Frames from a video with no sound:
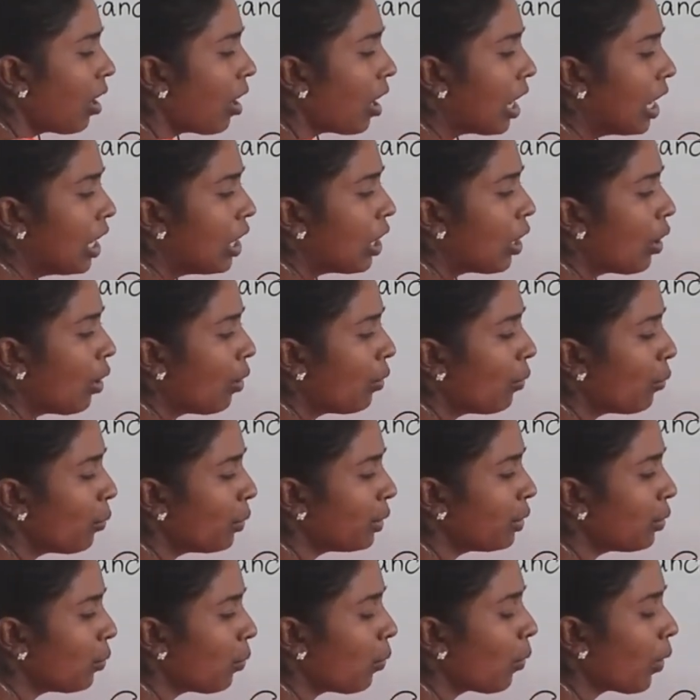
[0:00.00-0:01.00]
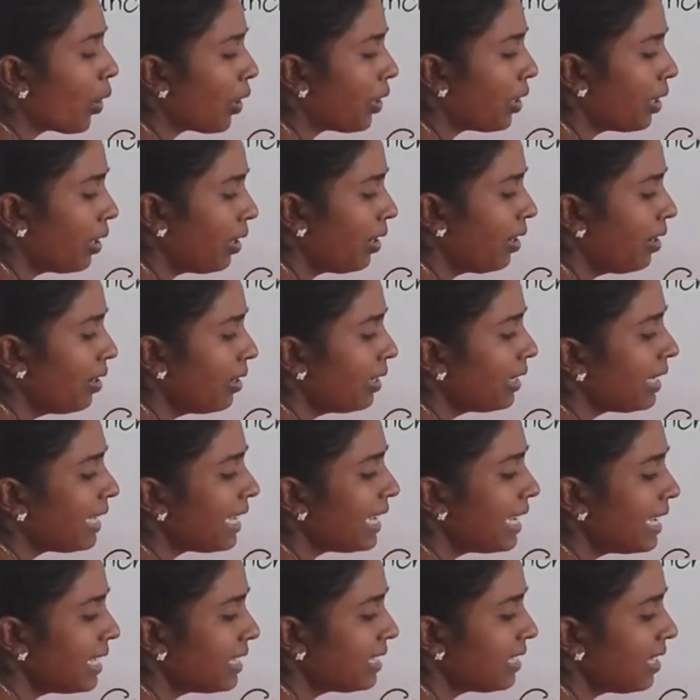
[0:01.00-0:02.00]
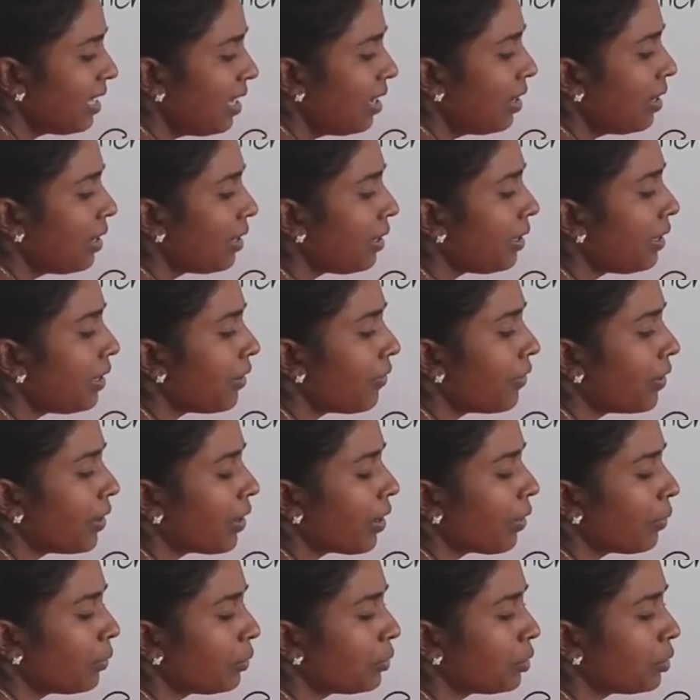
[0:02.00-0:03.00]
along with water is given out.